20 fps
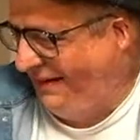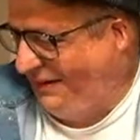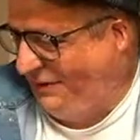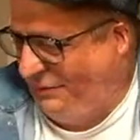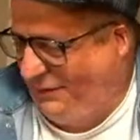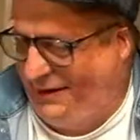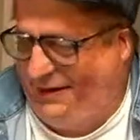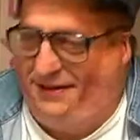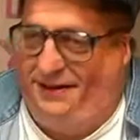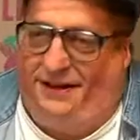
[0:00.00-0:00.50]

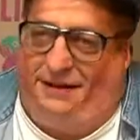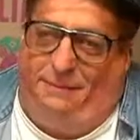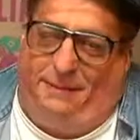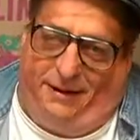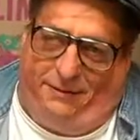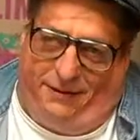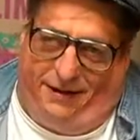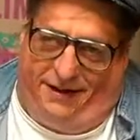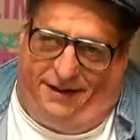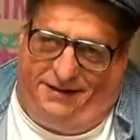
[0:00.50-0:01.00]
well, you can buy
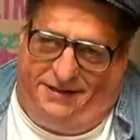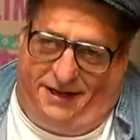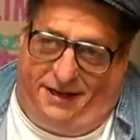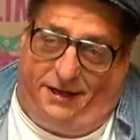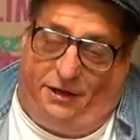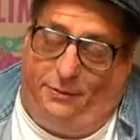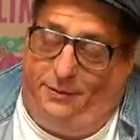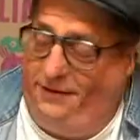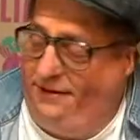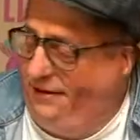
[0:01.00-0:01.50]
one on
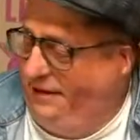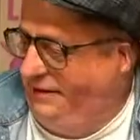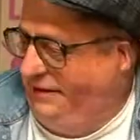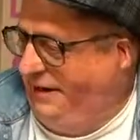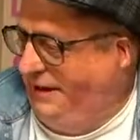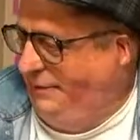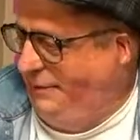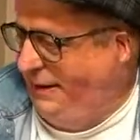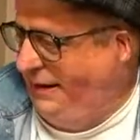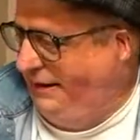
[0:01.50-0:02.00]

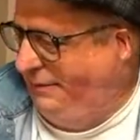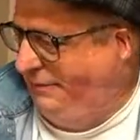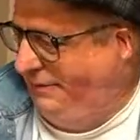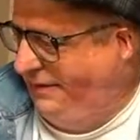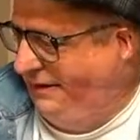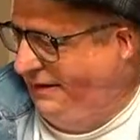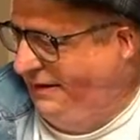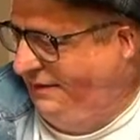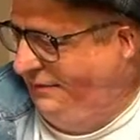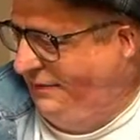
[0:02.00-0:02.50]
TaylorWinder.com, Adam.
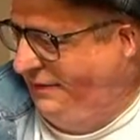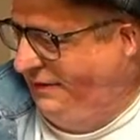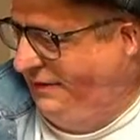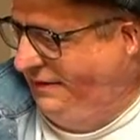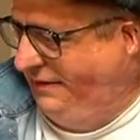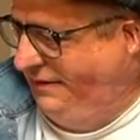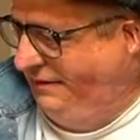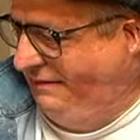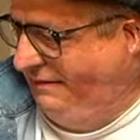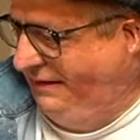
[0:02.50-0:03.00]
I have
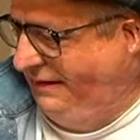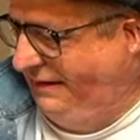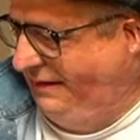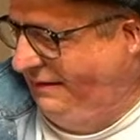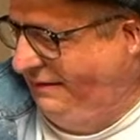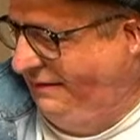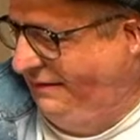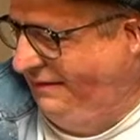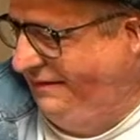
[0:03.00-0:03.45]
a, yeah.